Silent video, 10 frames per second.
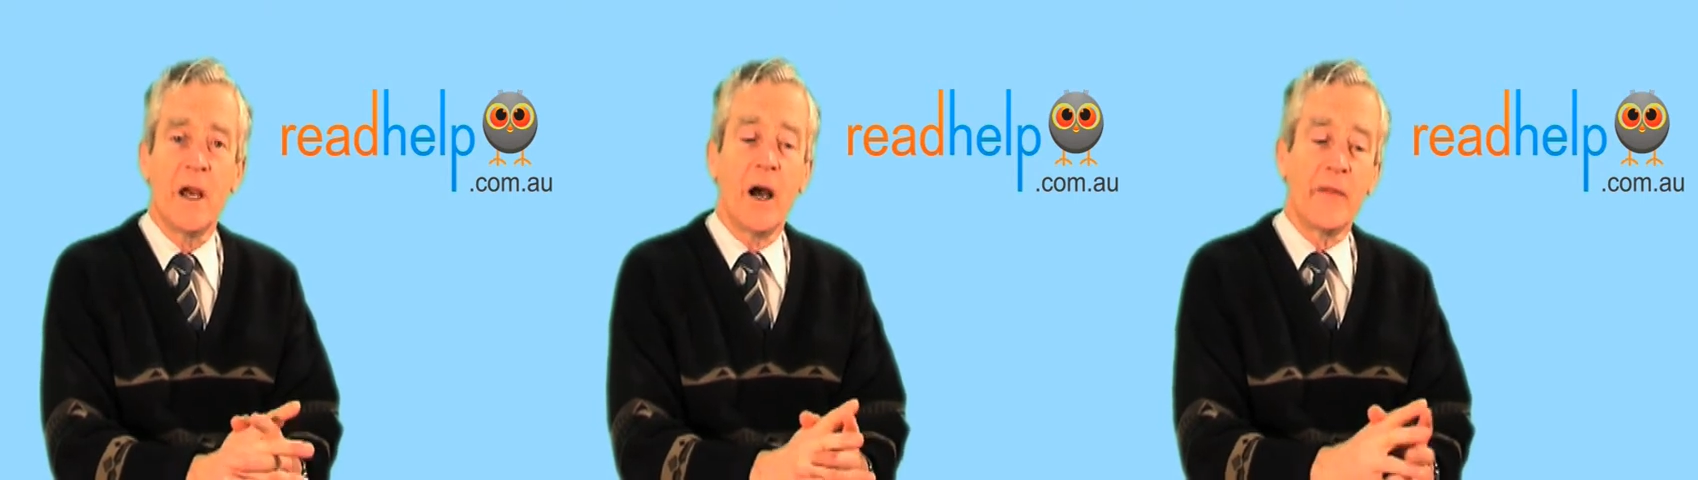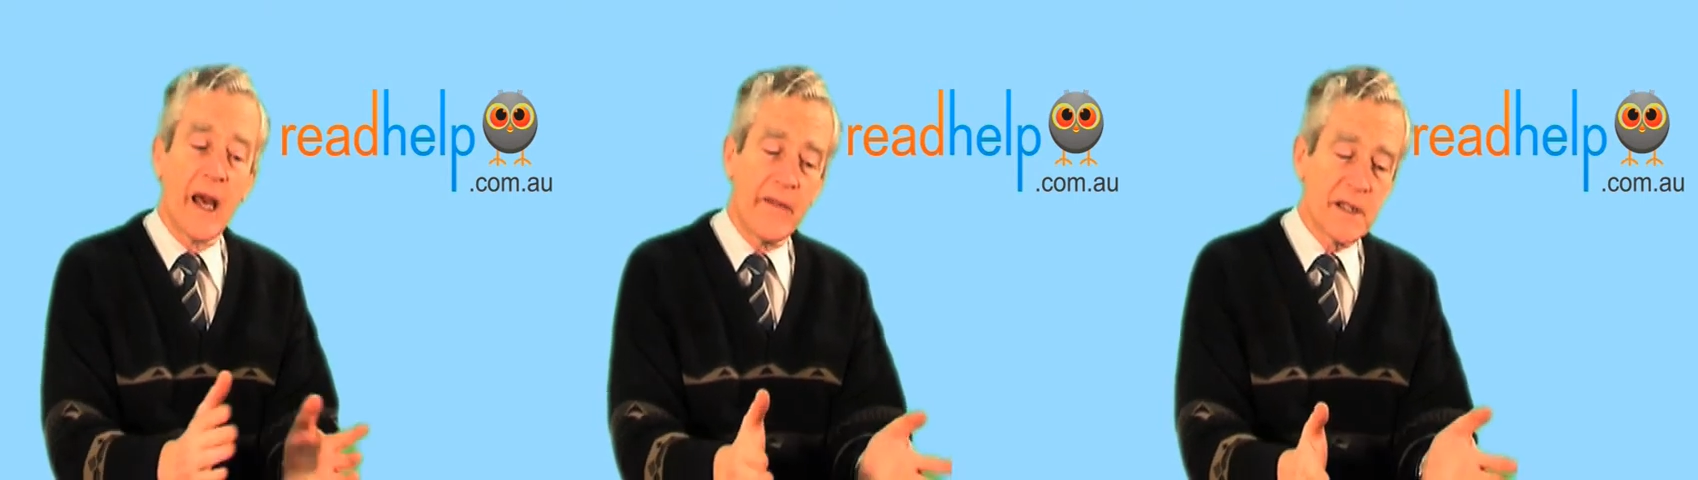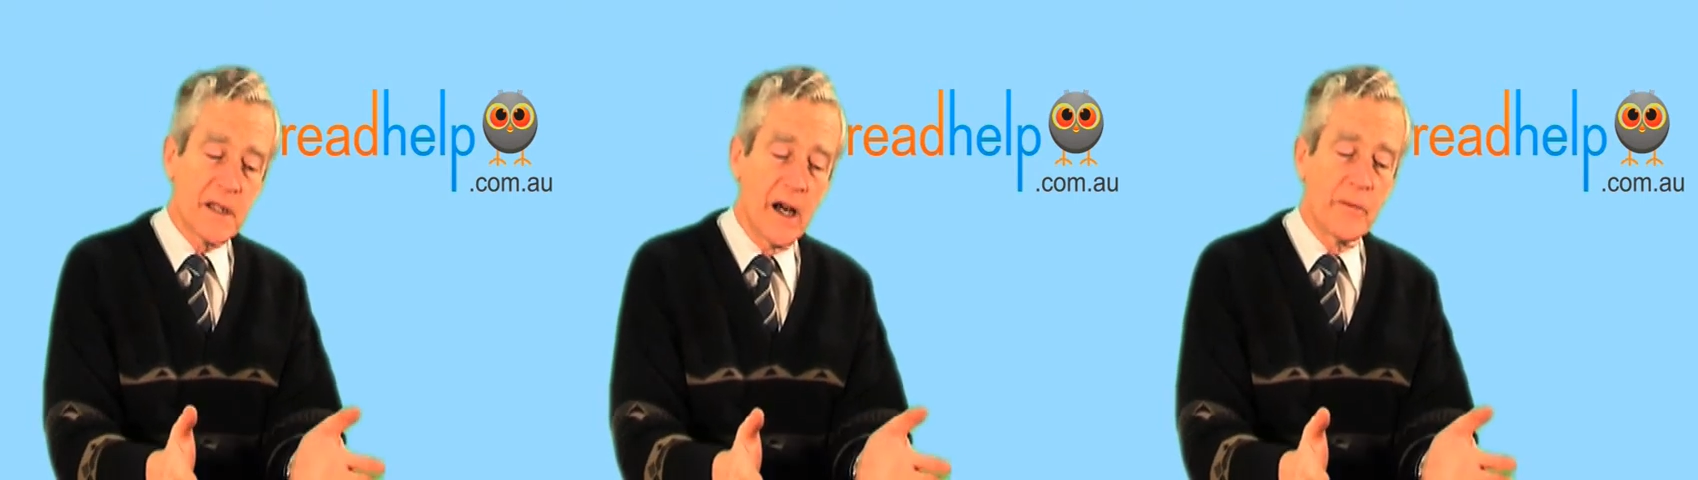On the other
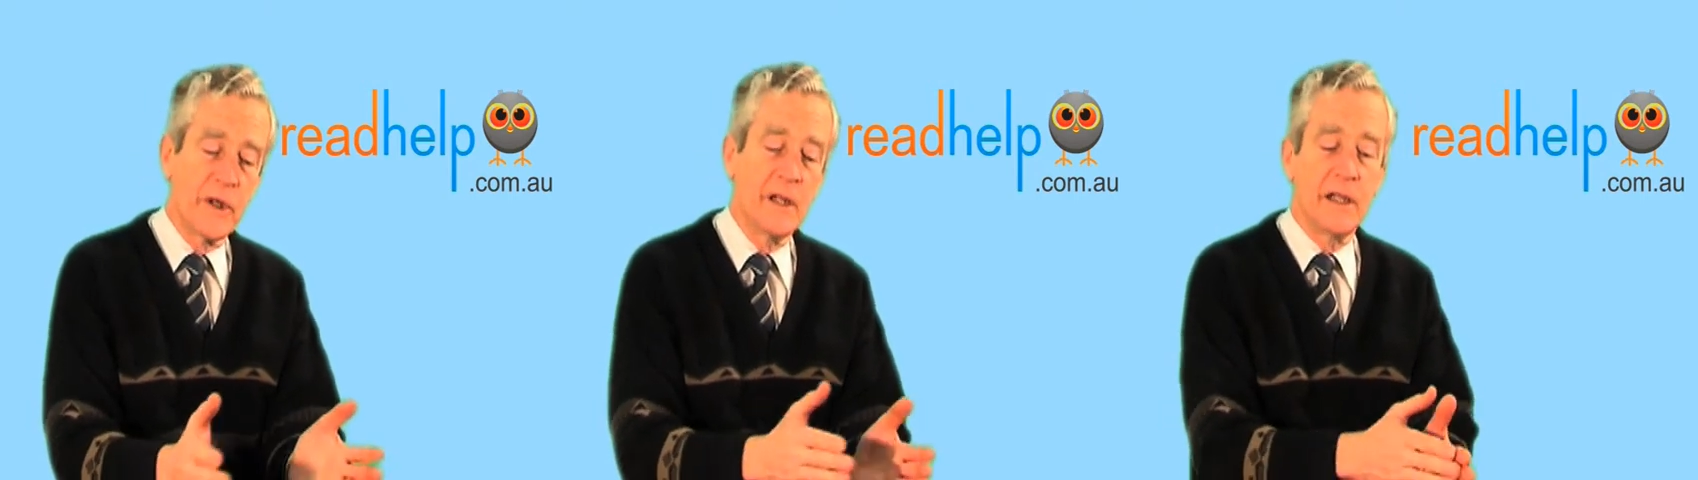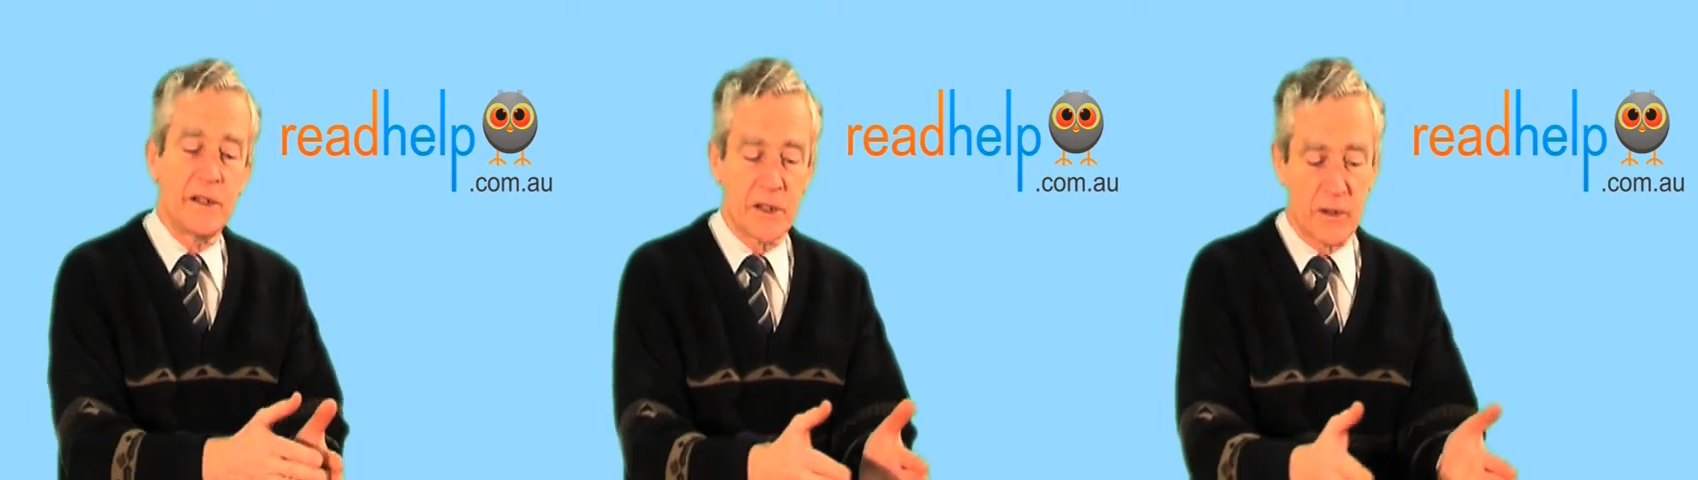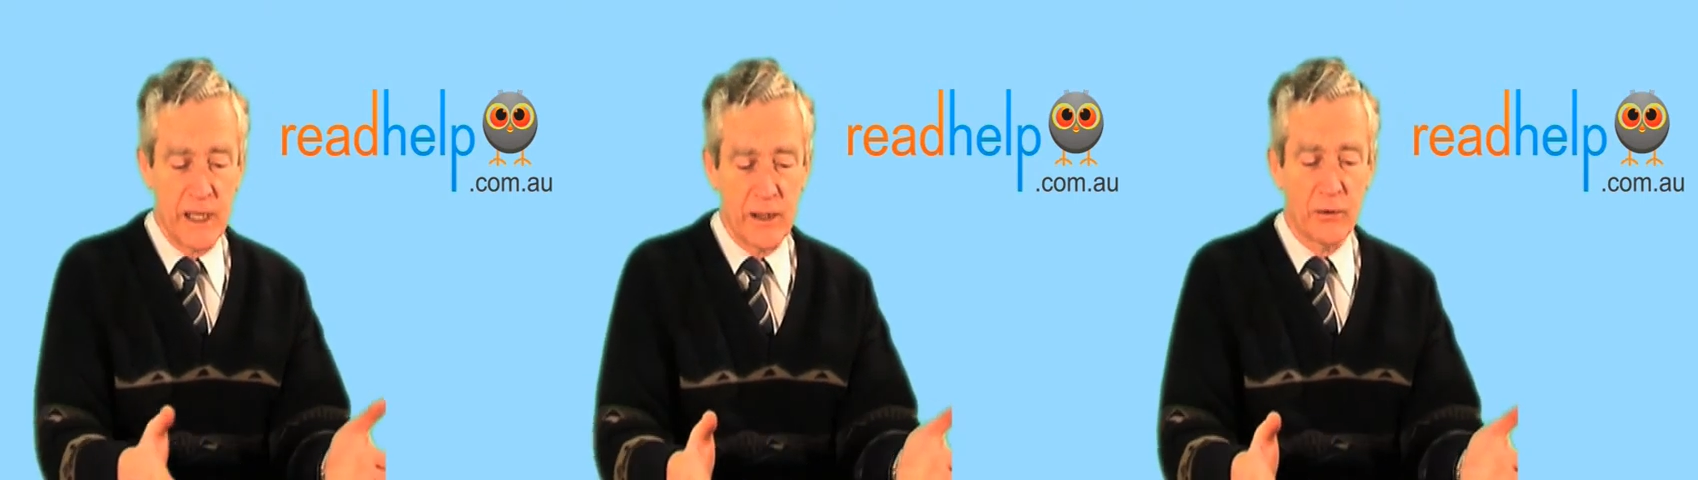side, we need to
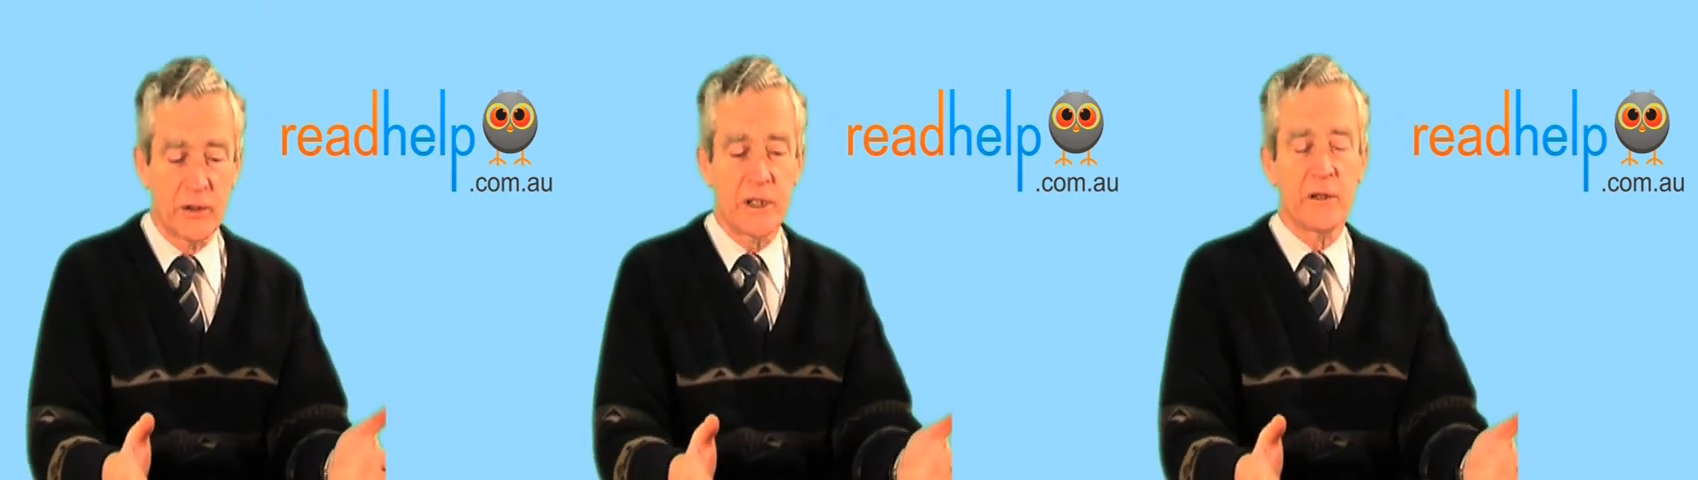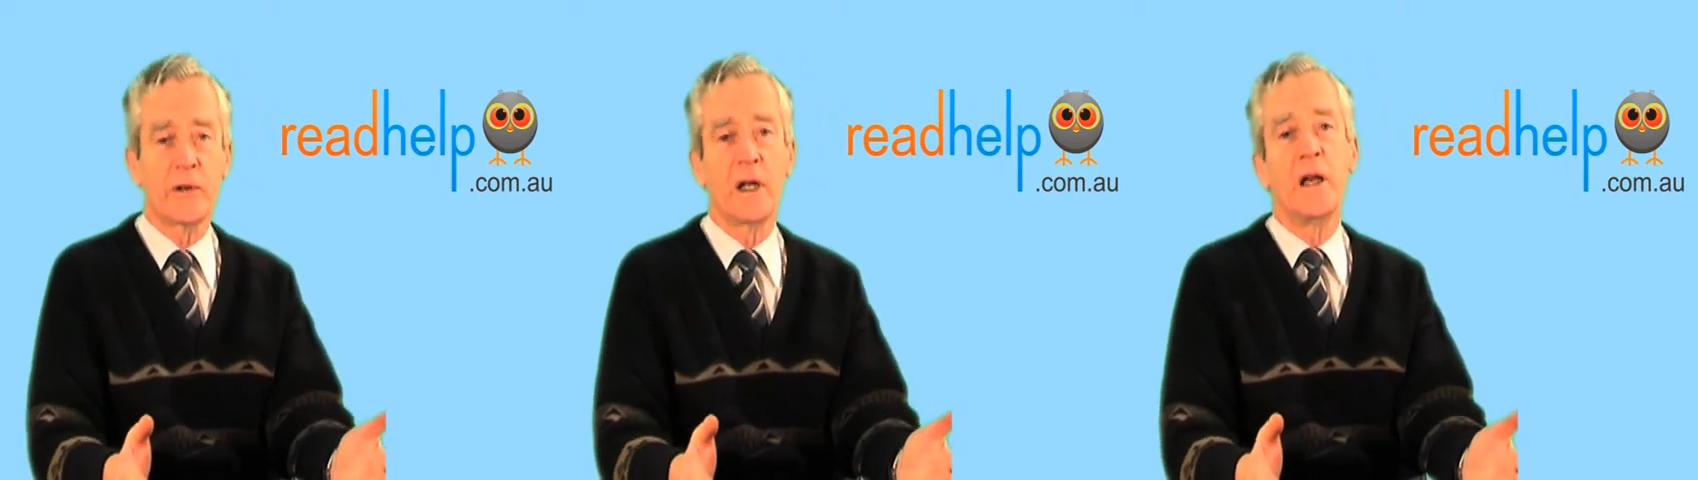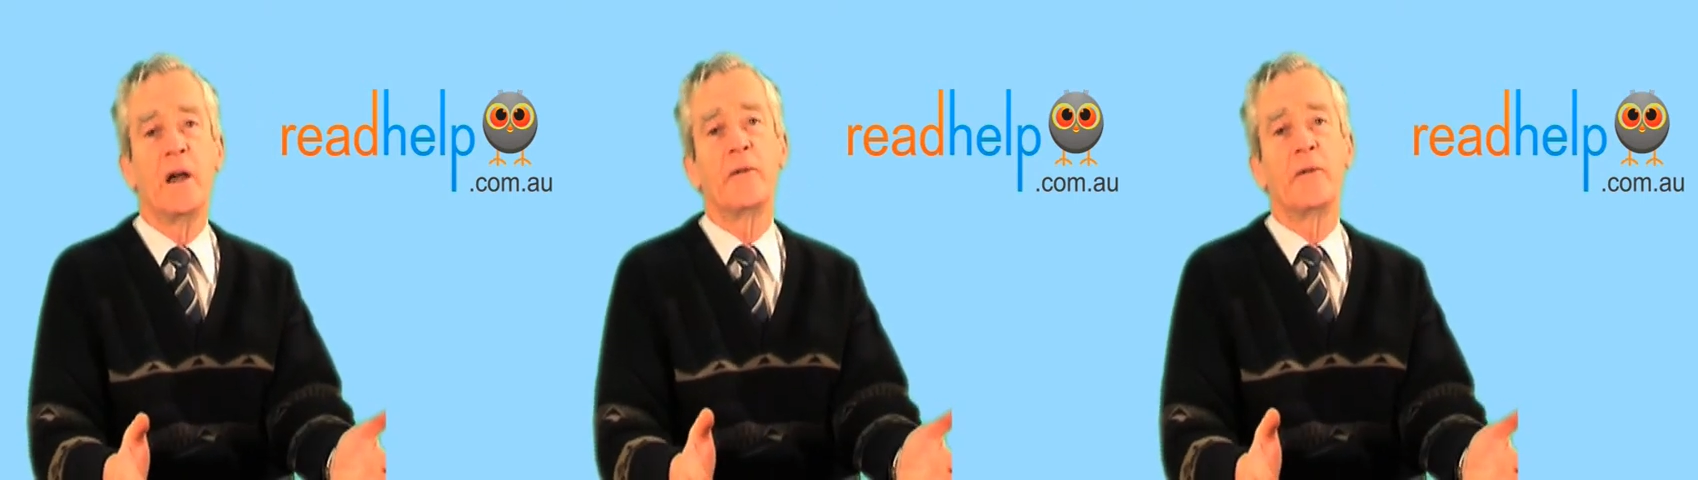screen all children